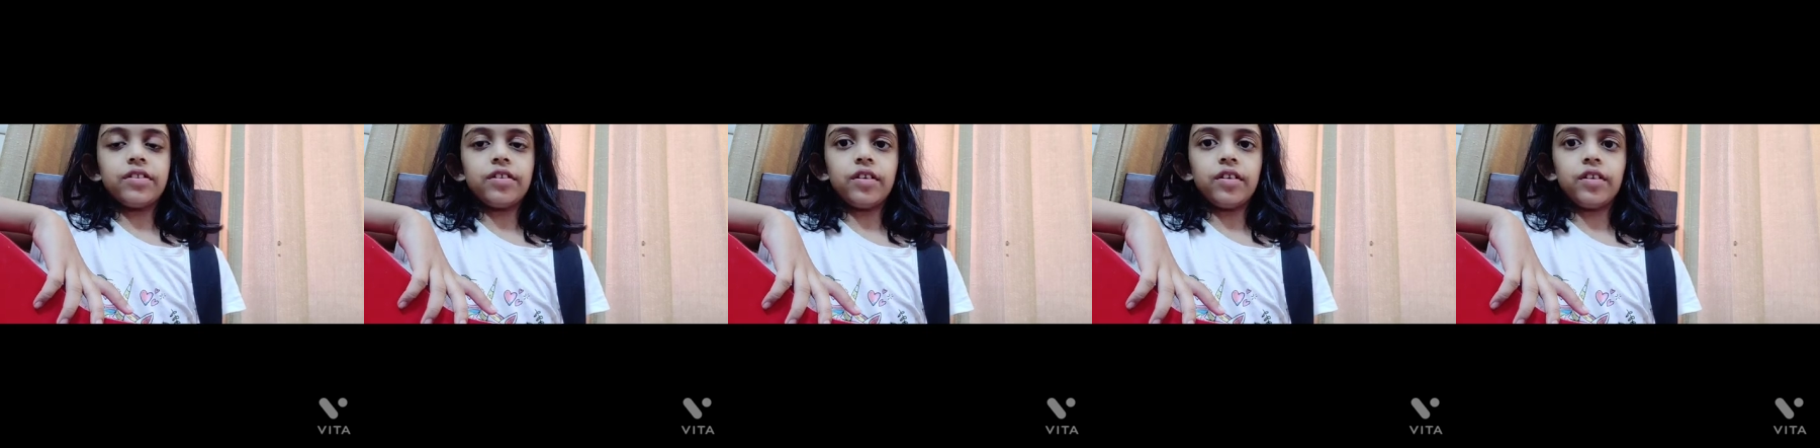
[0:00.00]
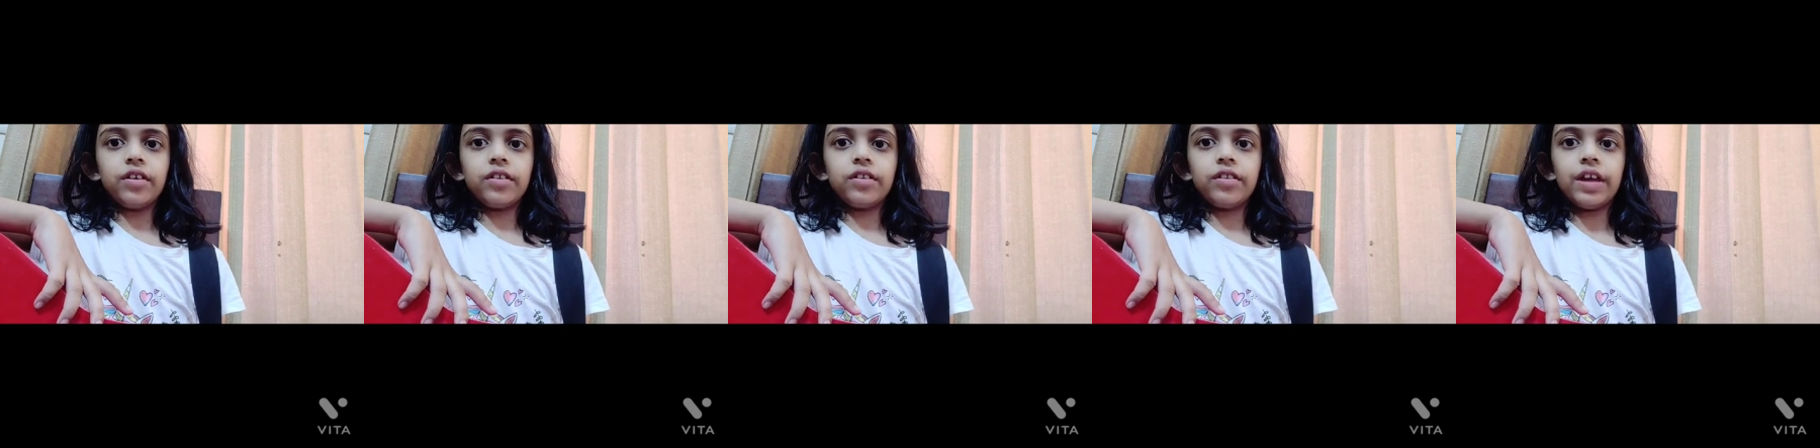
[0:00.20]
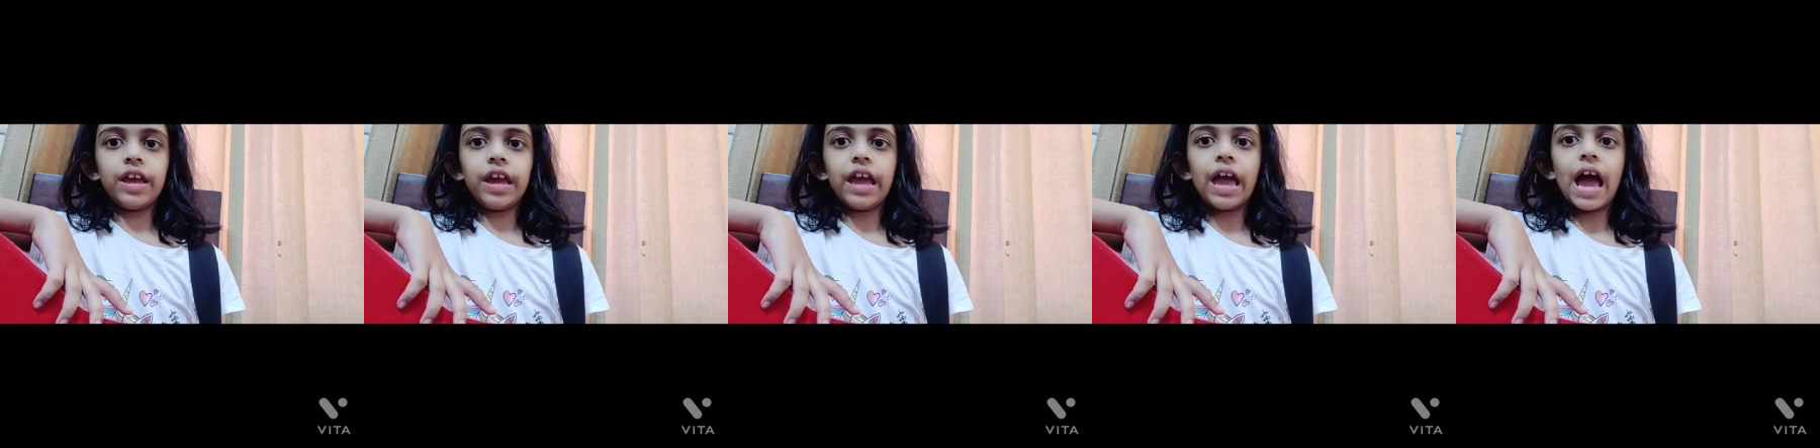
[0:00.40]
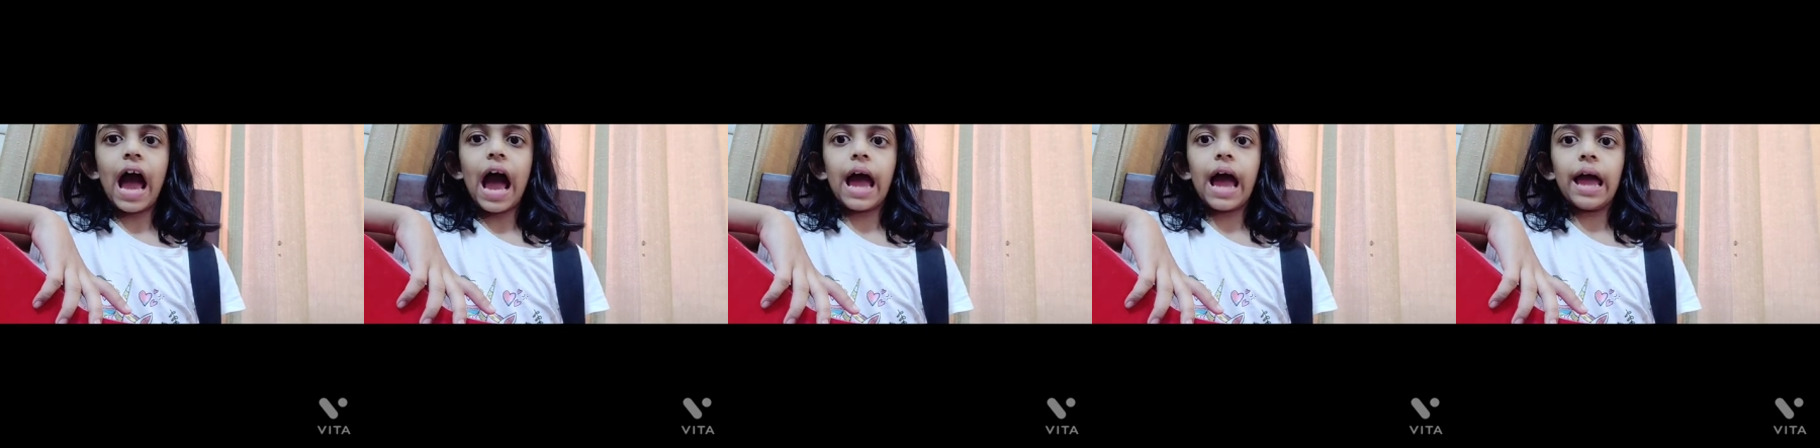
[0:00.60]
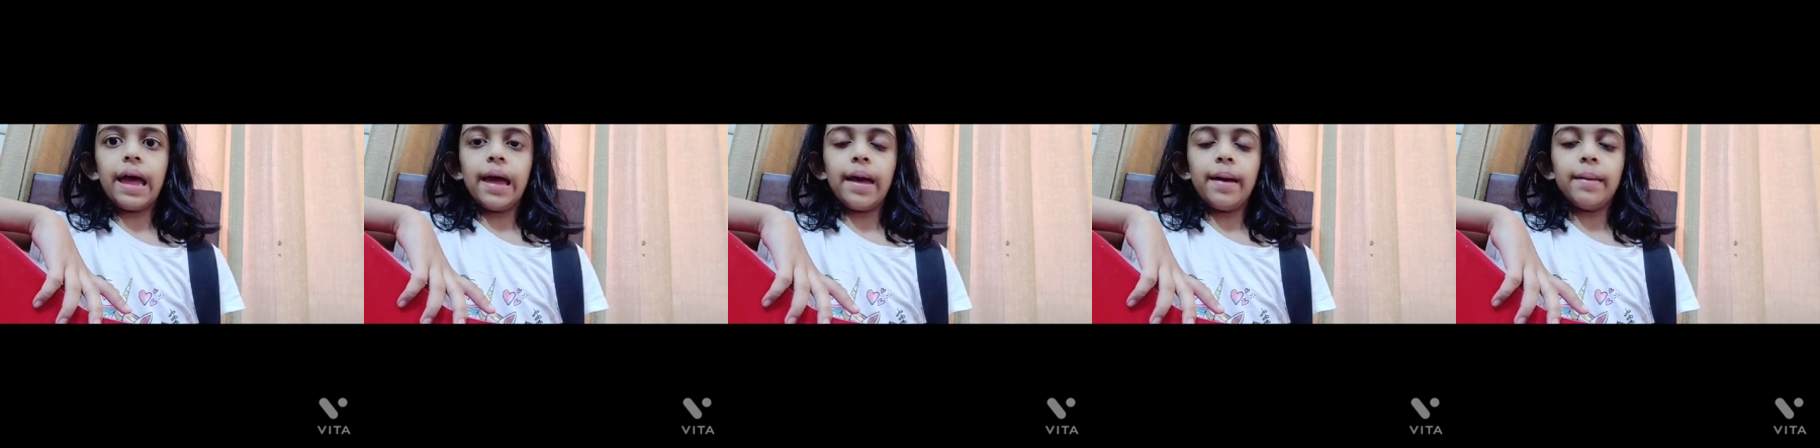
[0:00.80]
Today
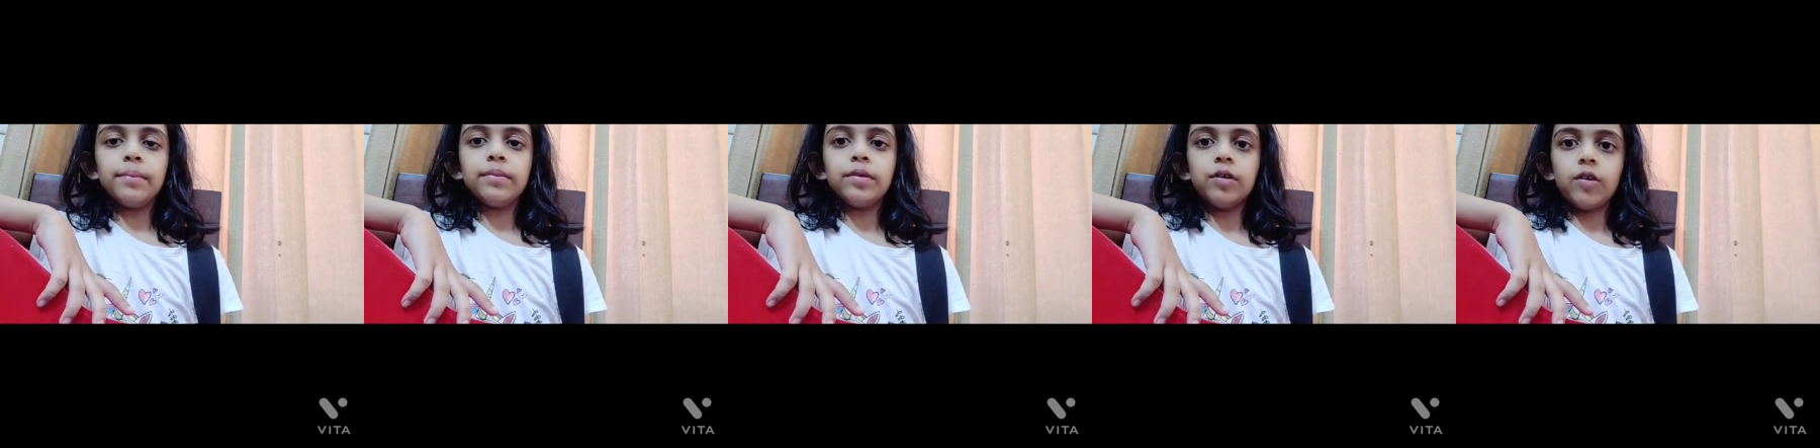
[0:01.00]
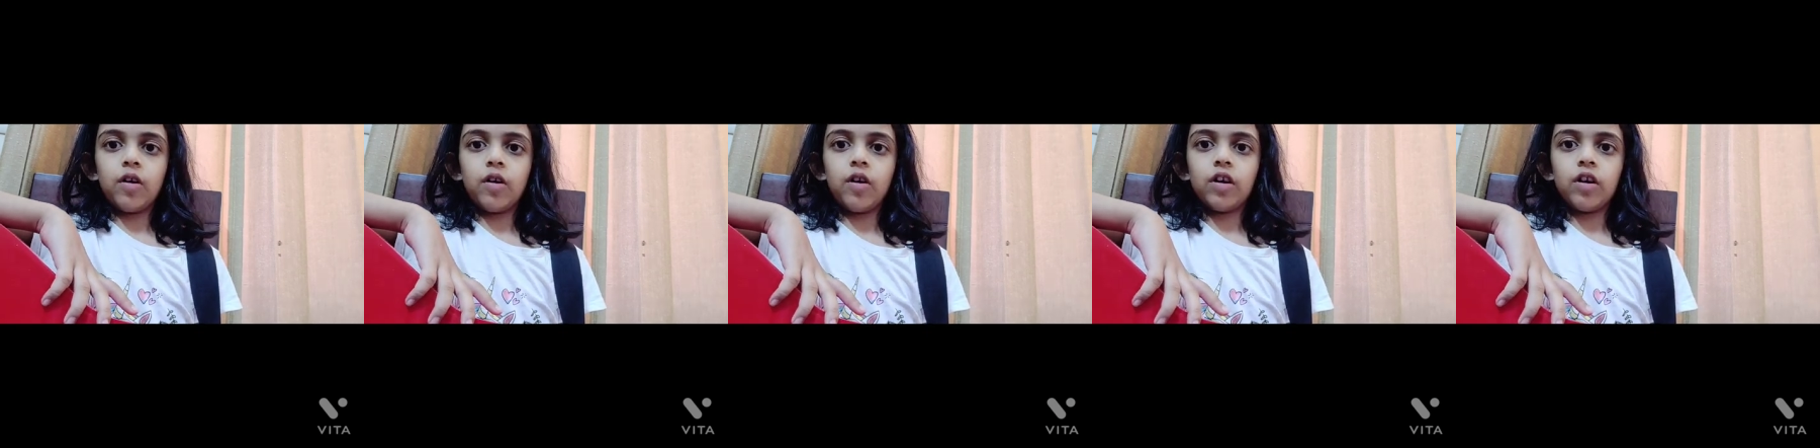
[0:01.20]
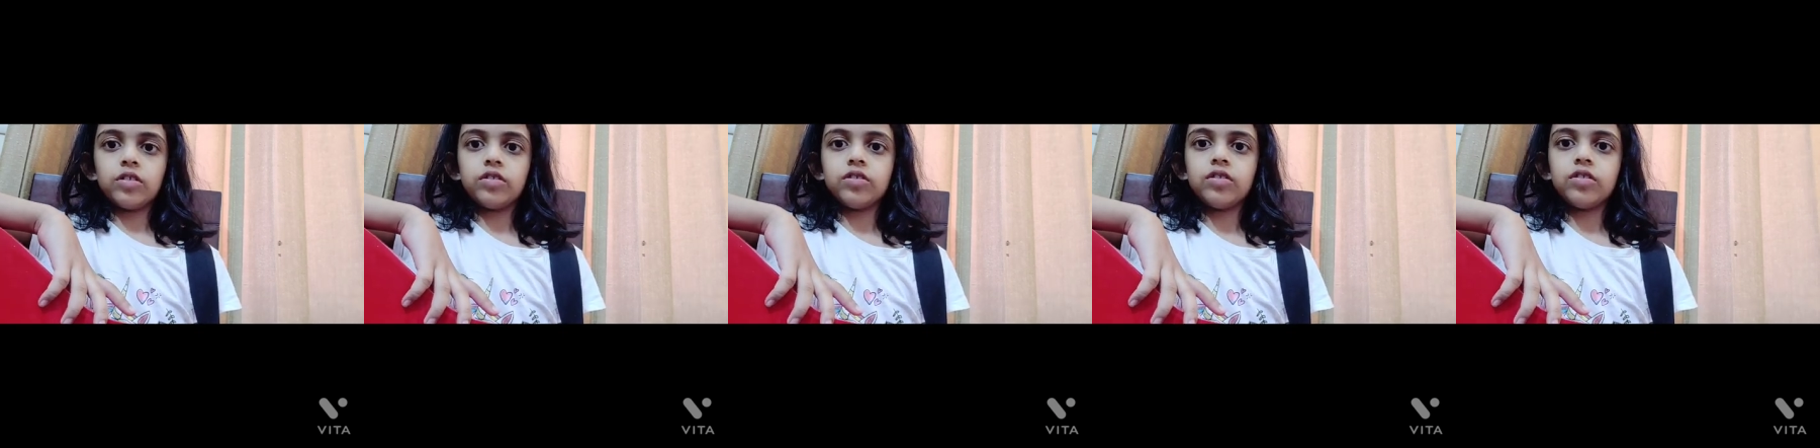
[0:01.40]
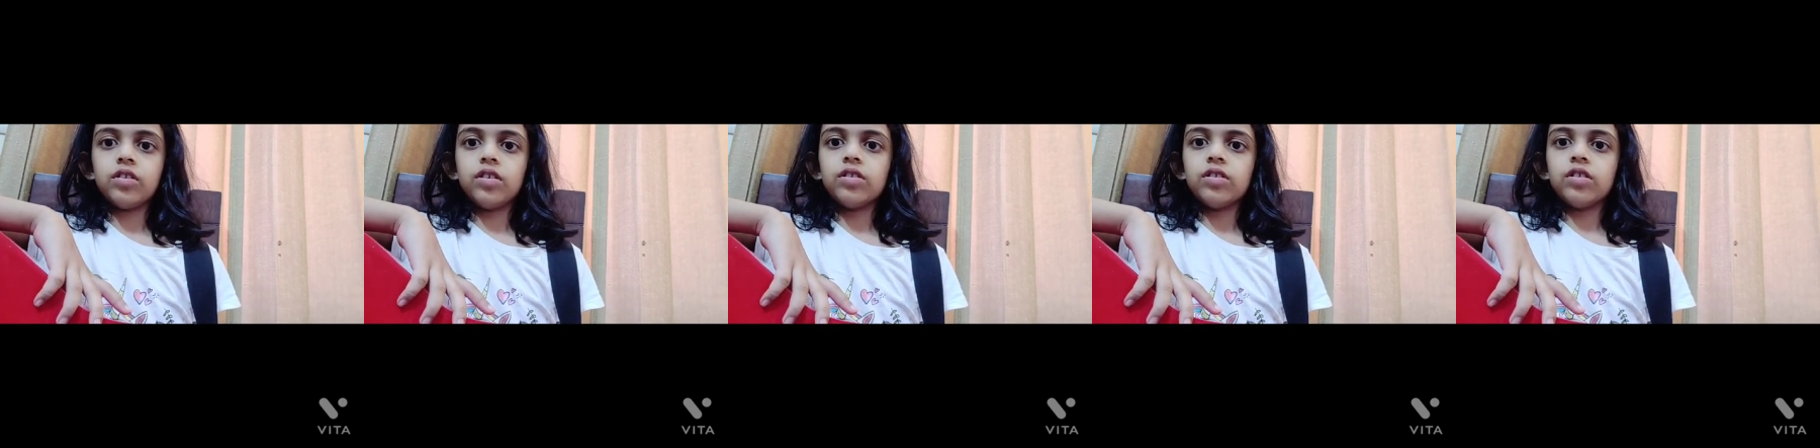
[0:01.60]
I am your